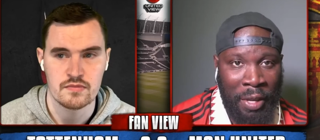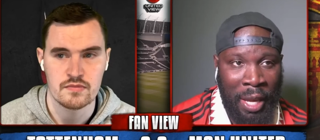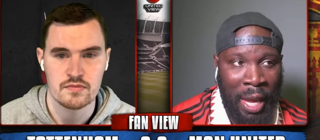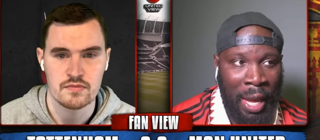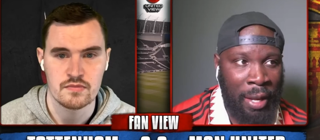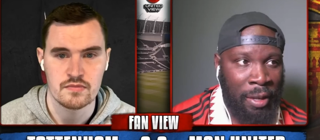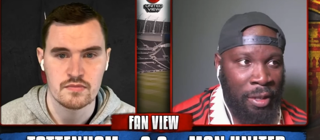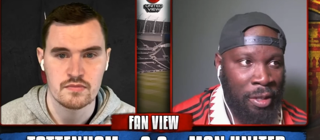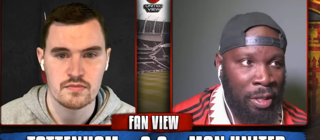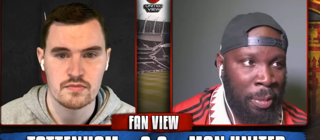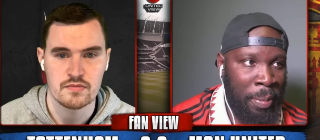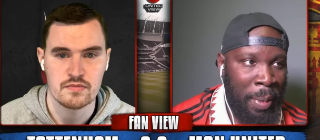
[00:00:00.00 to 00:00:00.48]

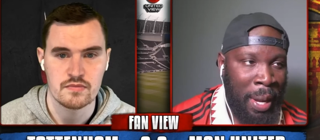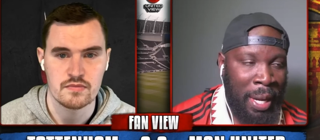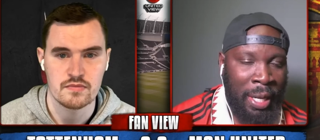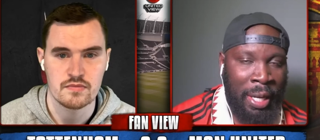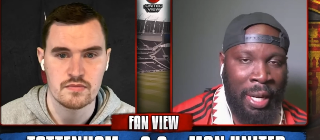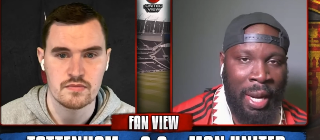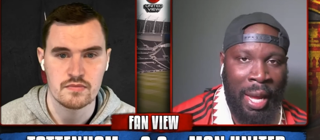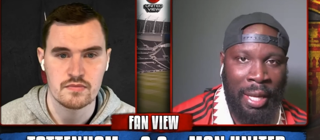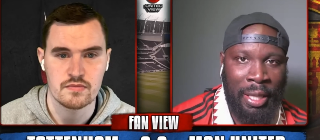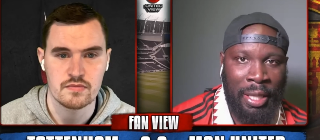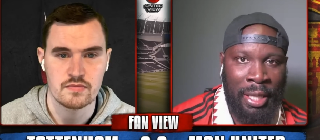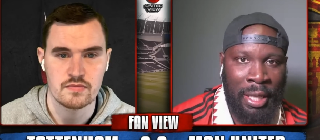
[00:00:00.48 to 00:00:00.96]
Speaker 1: games for Man
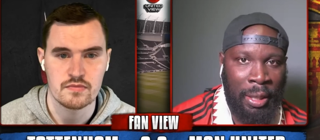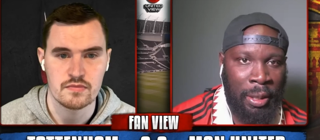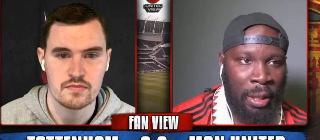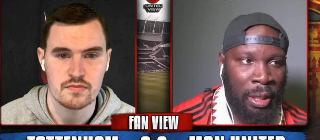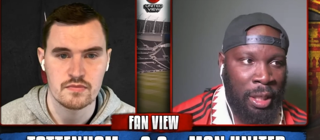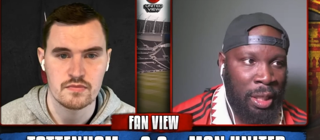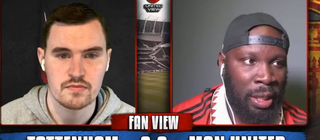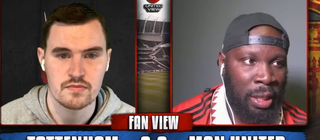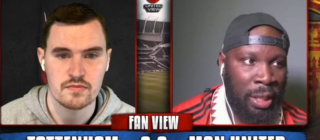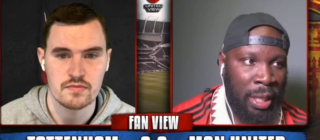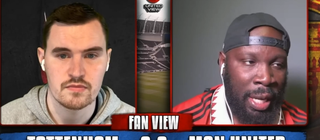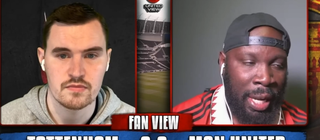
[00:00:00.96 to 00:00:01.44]
United to
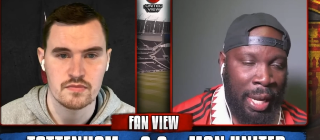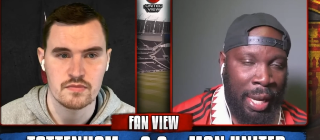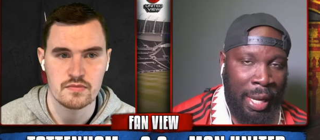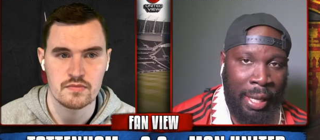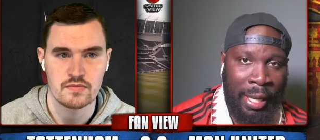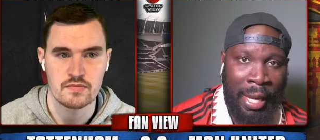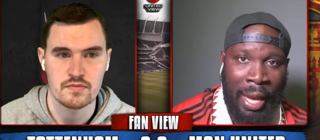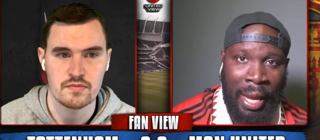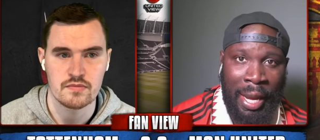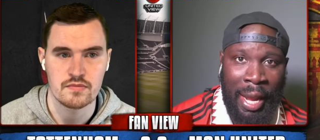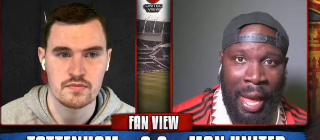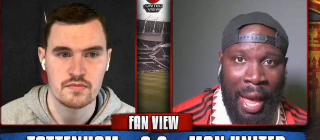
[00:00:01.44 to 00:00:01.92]
just
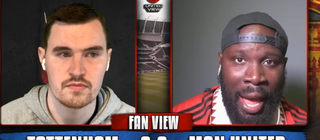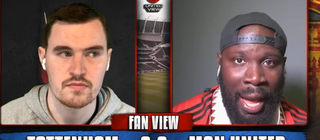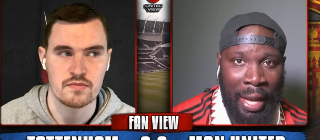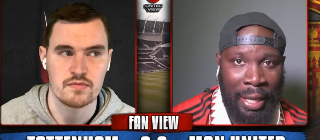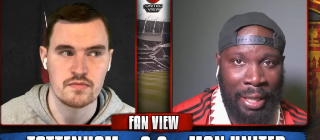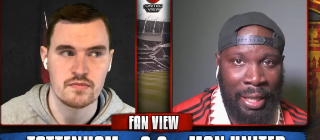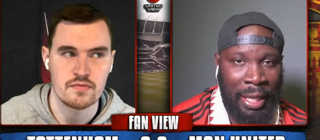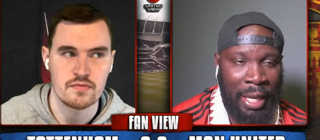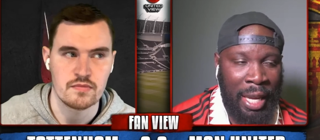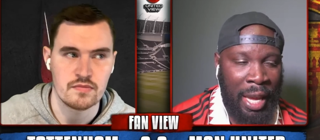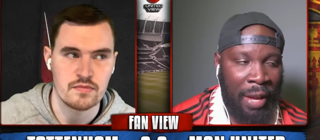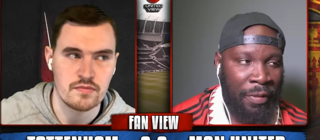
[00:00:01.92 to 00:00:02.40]
get their act
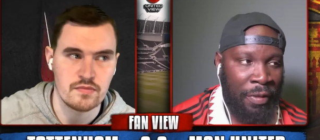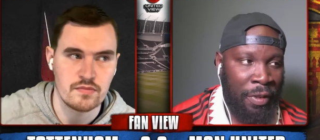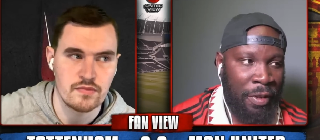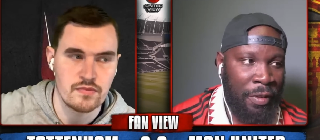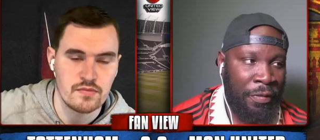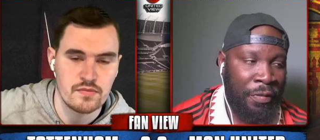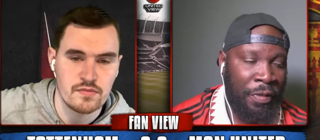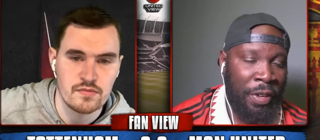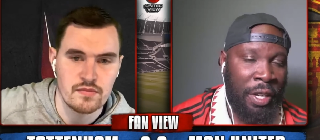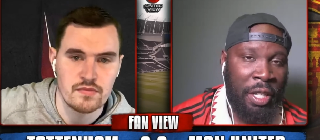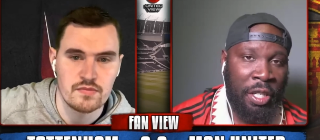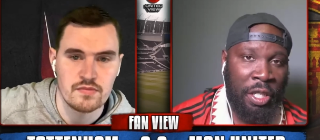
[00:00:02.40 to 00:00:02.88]
together and
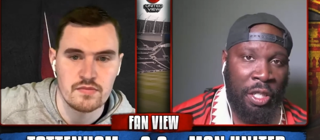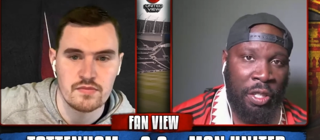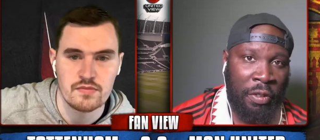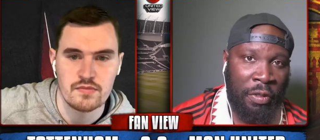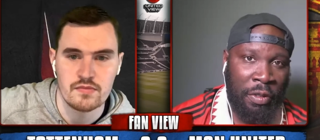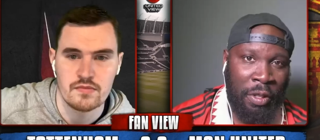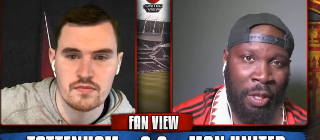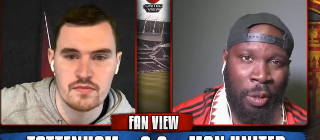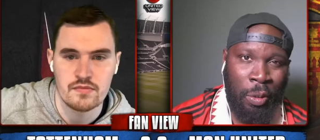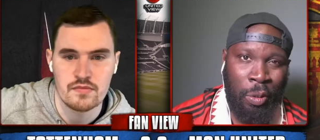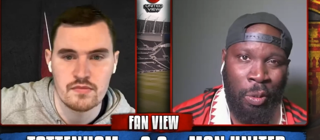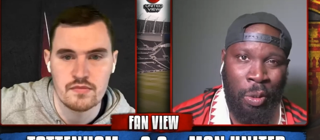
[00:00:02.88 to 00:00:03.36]
finish off
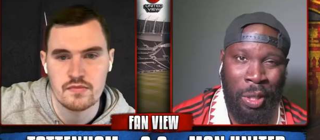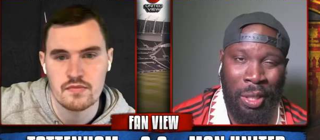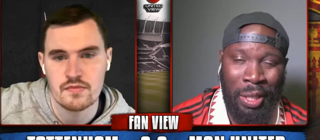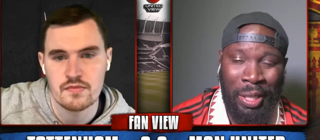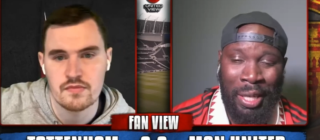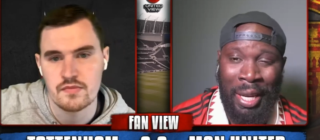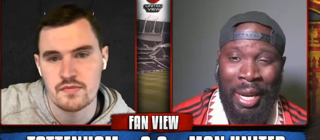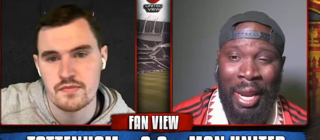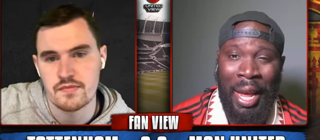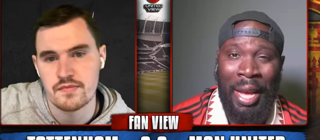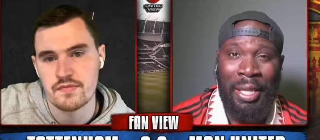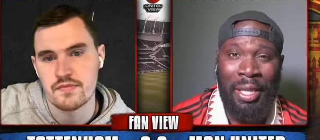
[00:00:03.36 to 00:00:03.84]
the what it's
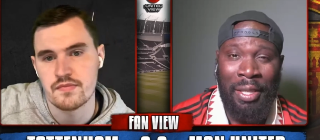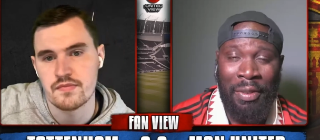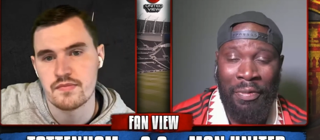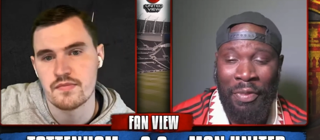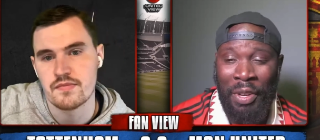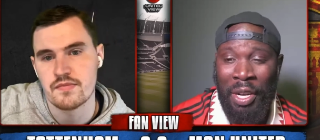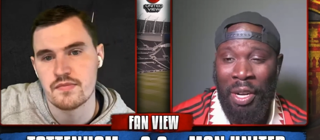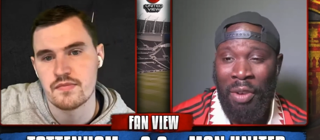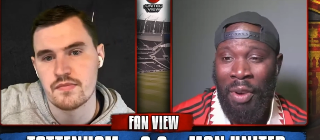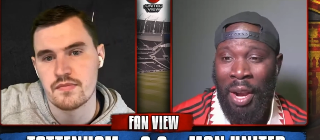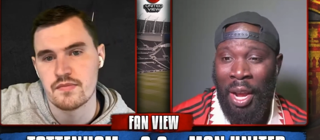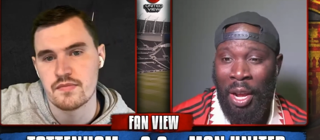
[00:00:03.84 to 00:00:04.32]
saying. Aston
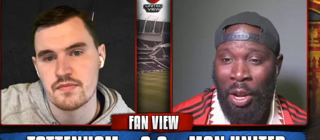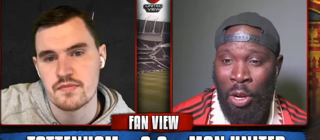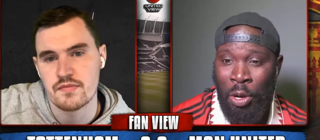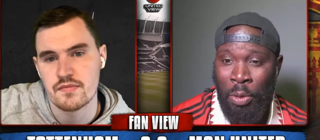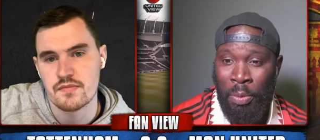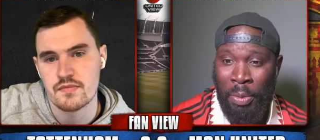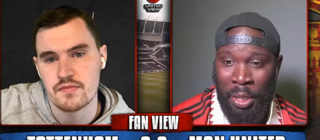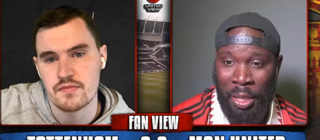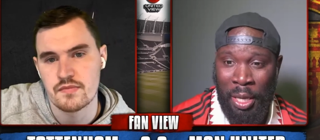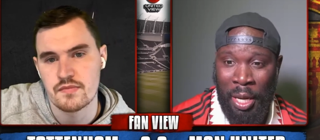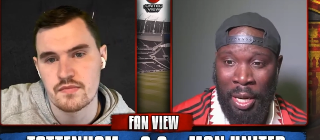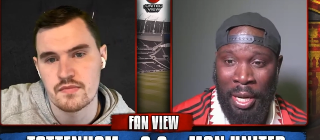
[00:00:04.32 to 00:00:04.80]
Villa at
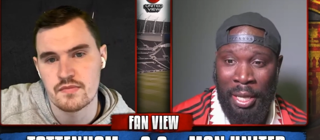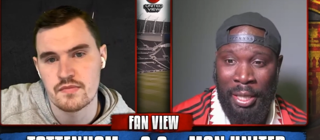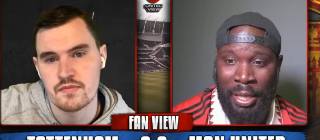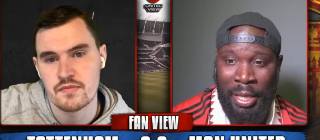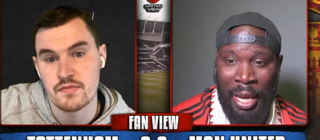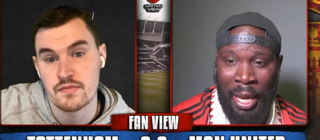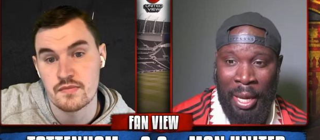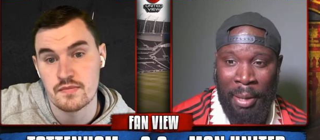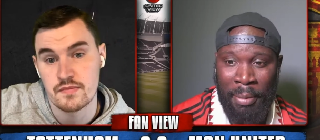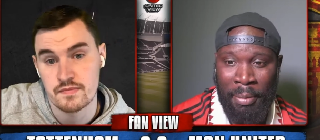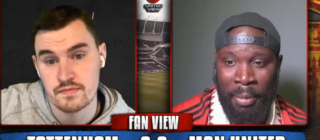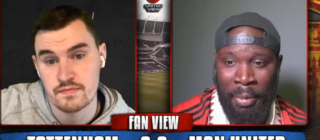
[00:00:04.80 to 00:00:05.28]
home is our next
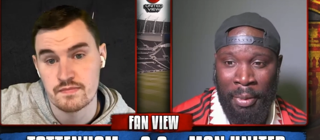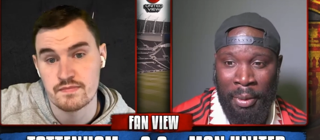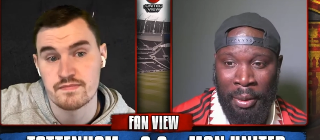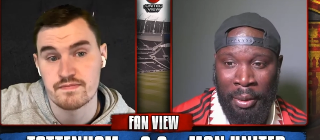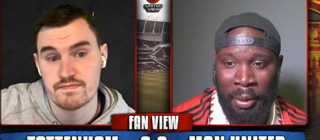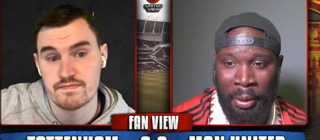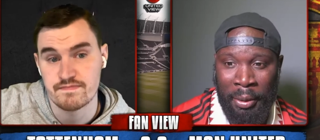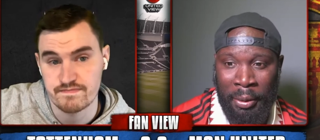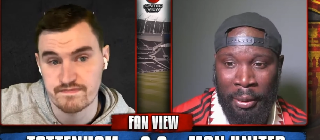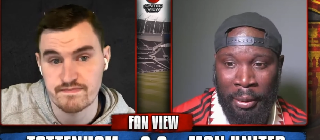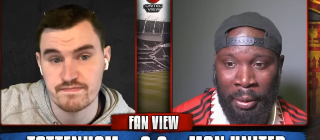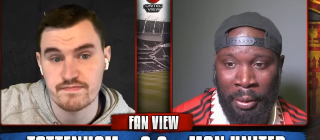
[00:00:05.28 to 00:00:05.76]
game.
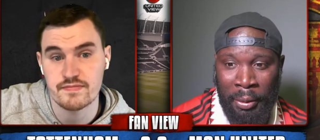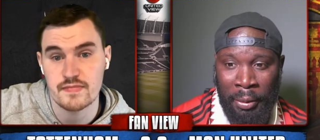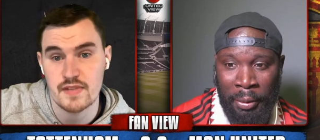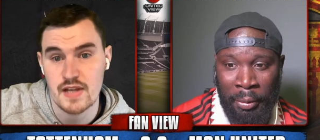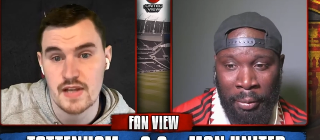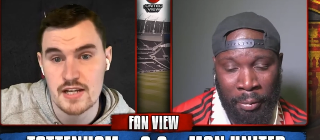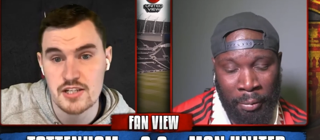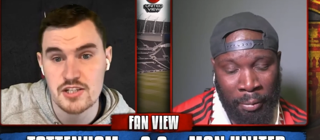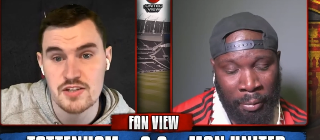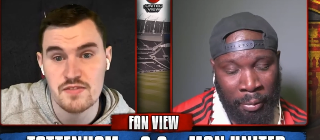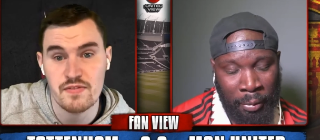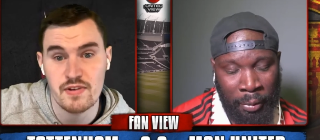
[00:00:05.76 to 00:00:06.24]

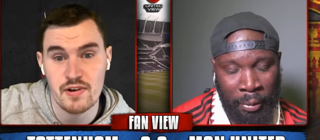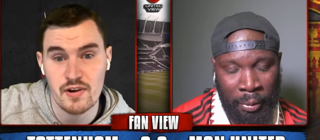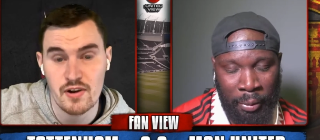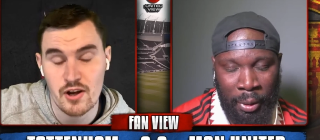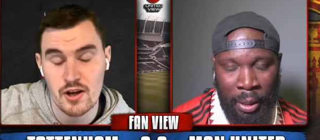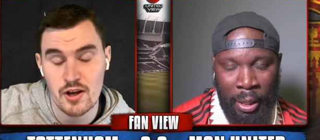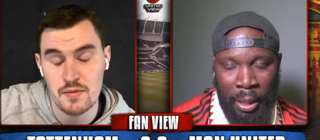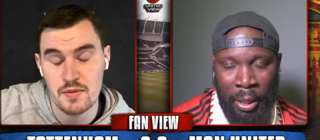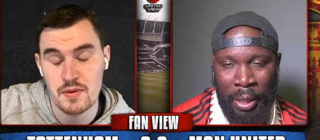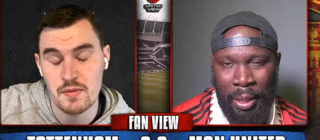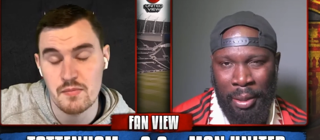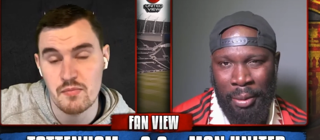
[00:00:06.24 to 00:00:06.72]
Speaker 2: Aston Villa at
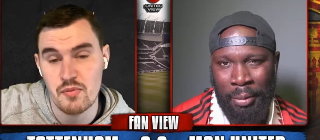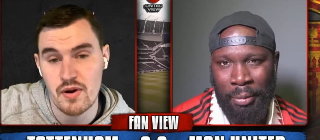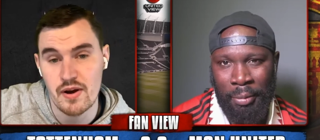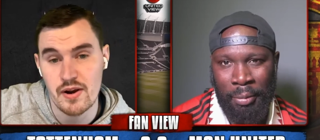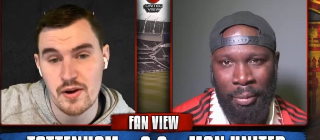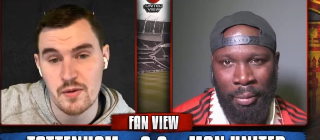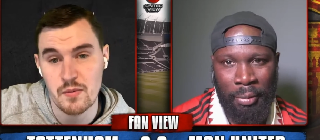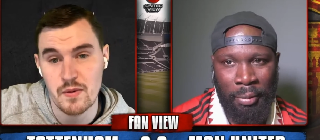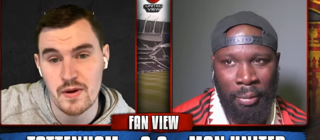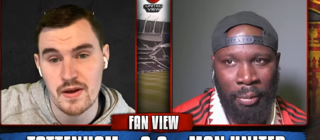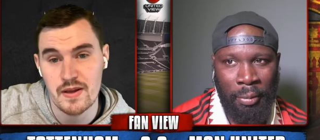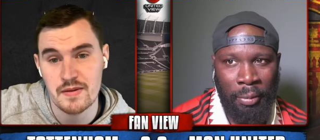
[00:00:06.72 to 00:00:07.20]
home, then
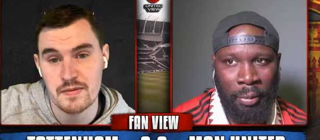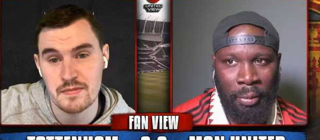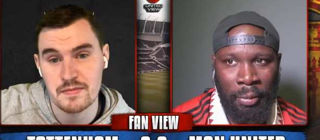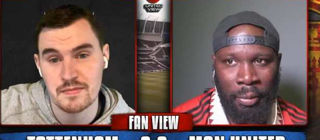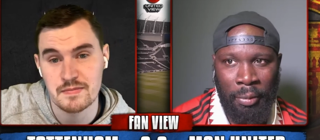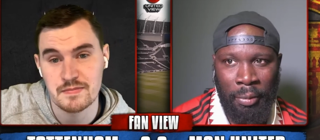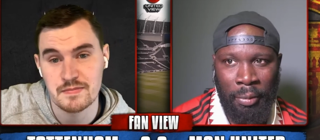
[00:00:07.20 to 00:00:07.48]
Brighton away.